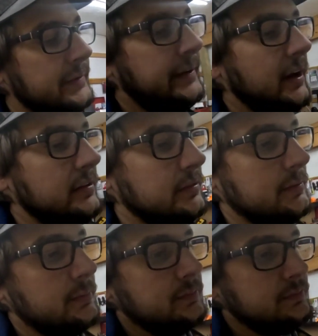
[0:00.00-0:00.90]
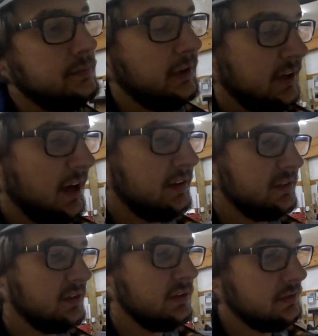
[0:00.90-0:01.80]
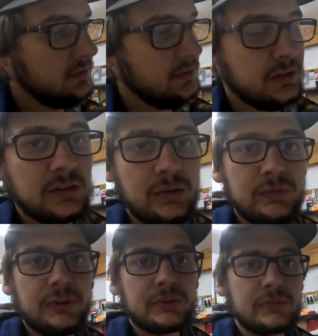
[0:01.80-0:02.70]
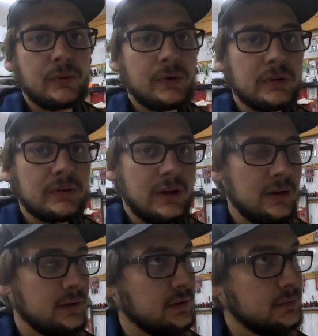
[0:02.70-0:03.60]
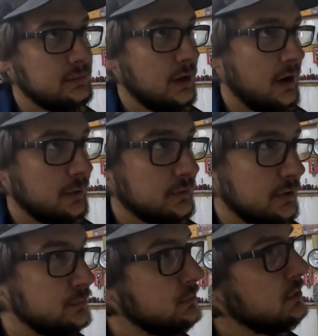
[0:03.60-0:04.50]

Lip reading: got some gasket and a new filter for it at AutoZone.